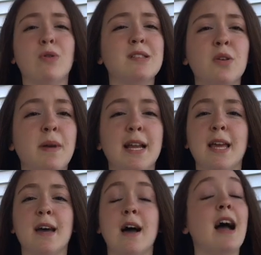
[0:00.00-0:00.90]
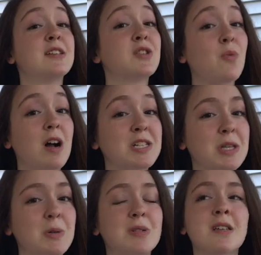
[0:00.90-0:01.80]
WrestleMania. I still watch
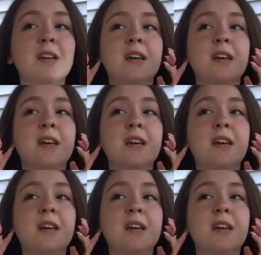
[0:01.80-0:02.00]
those.